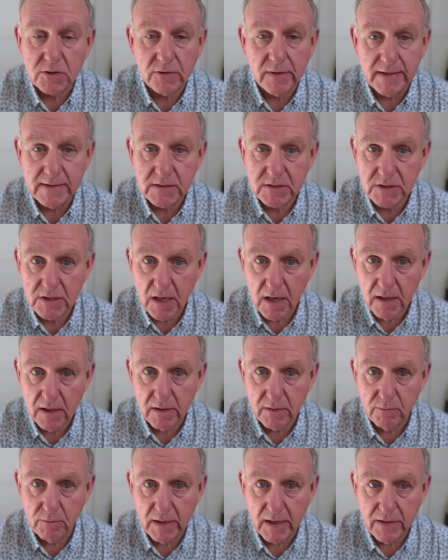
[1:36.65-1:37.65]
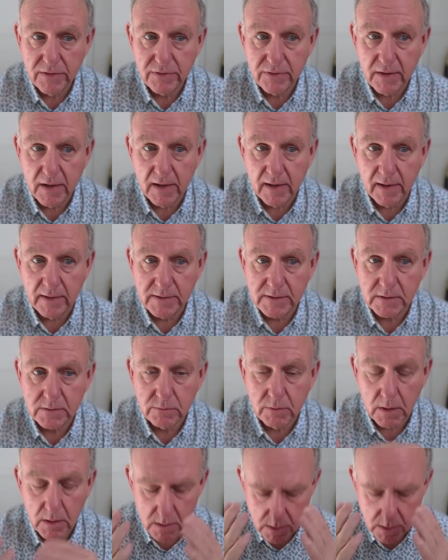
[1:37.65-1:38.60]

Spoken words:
or I started with, and I just went,